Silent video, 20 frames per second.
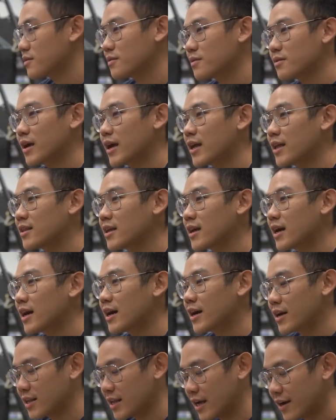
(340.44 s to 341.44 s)
they
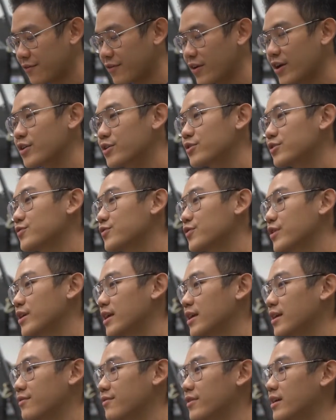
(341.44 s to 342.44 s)
are very useful in
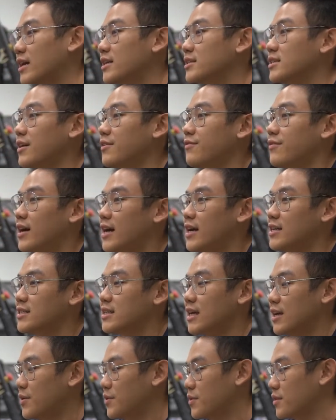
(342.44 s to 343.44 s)
giving us advice,
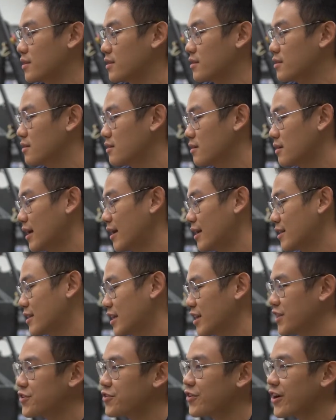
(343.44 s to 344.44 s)
and the
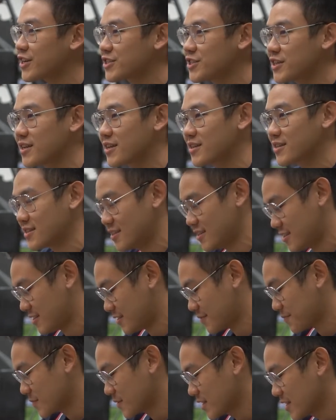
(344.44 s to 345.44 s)
interaction is
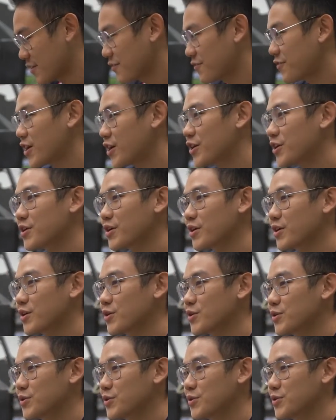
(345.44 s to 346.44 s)
very
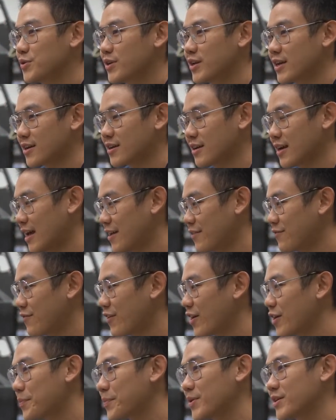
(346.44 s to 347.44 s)
unique and
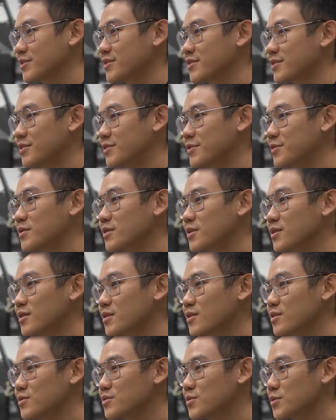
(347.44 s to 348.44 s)
very personal.
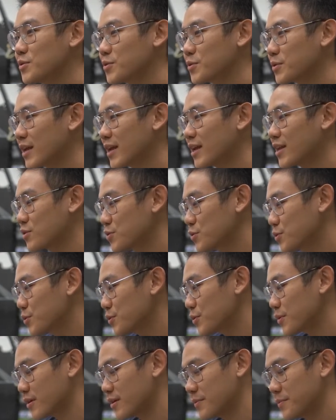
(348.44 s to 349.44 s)
So they do
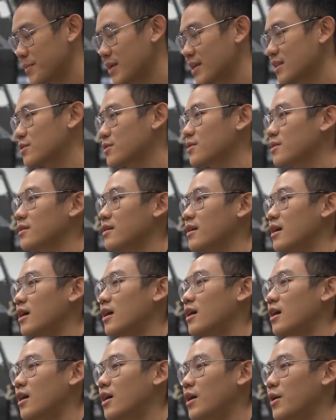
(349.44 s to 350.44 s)
meet
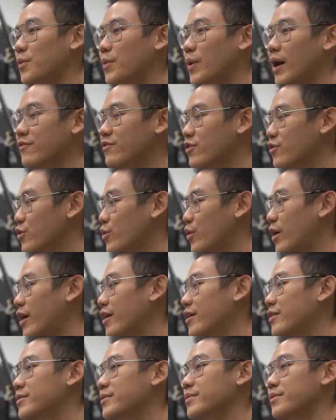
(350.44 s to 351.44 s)
whatever
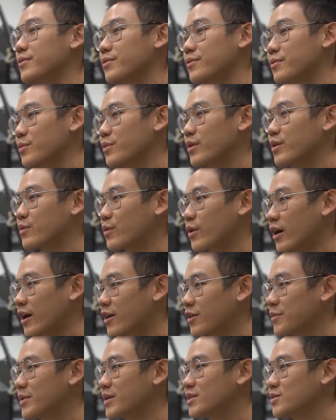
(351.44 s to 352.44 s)

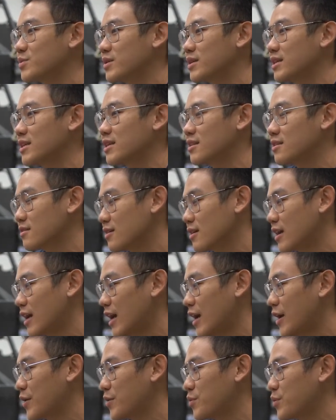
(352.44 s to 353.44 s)
requirements we need.
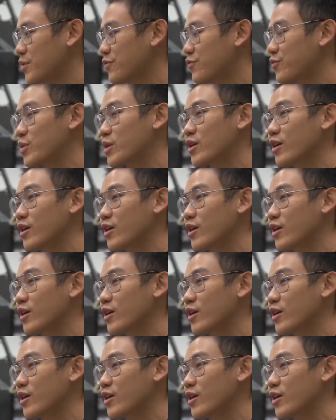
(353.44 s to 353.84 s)
And if I